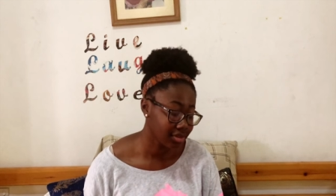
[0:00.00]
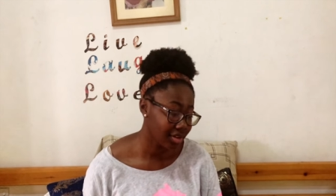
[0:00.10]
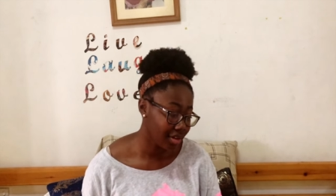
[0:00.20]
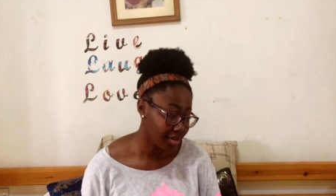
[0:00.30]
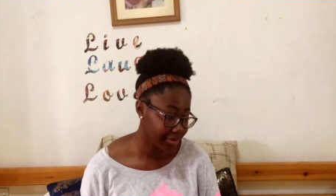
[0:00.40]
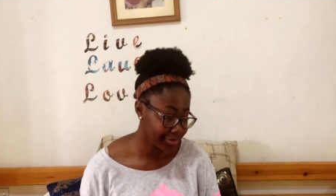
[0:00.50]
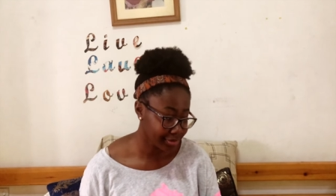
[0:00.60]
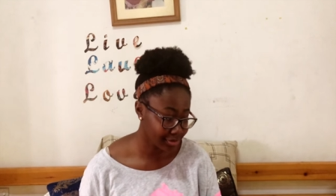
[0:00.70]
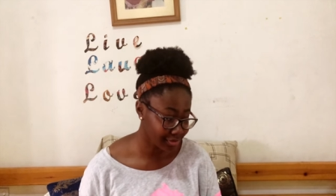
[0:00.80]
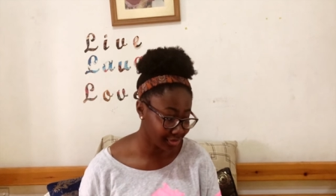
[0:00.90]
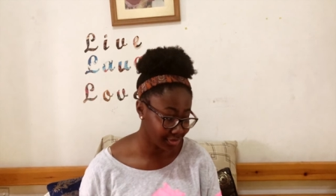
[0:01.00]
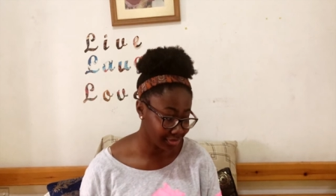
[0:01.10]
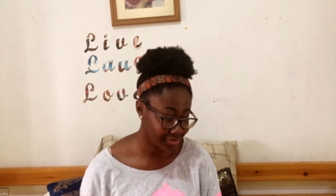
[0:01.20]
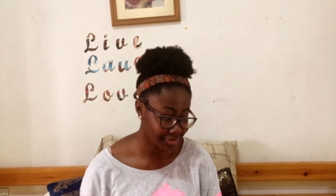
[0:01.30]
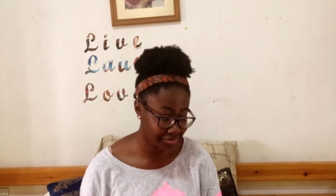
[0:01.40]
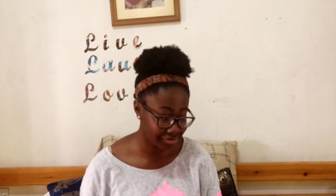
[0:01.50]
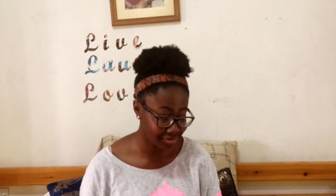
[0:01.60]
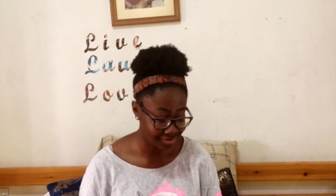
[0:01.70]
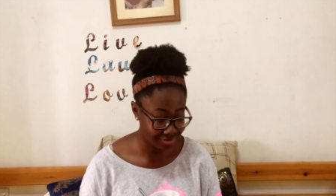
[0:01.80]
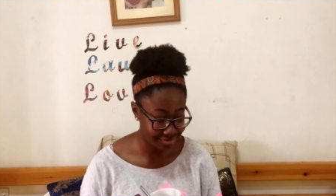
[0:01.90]
if you go on the
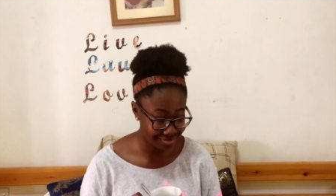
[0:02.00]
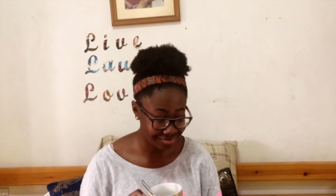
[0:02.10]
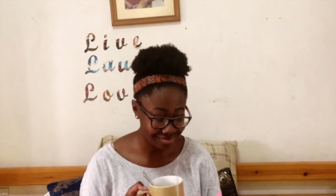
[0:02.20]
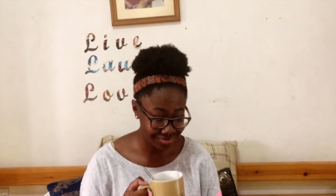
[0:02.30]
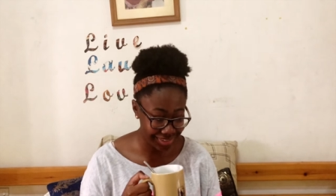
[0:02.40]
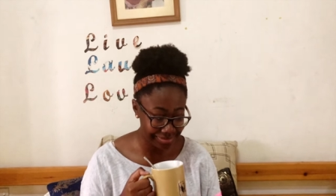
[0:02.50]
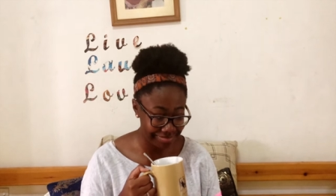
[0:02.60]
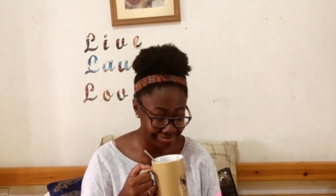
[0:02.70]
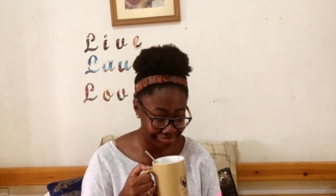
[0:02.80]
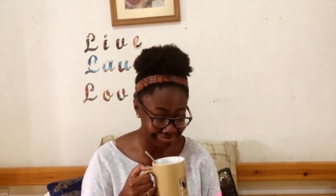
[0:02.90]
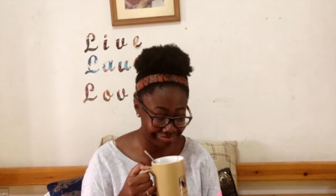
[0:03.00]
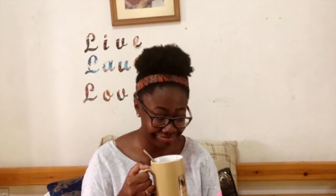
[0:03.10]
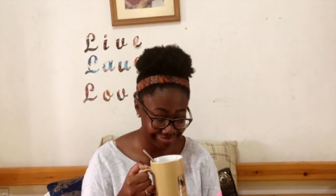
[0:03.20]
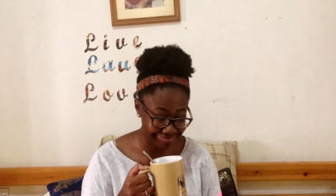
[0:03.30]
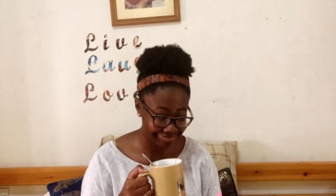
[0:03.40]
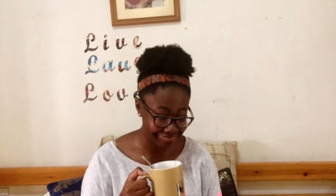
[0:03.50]
DDLG part of um,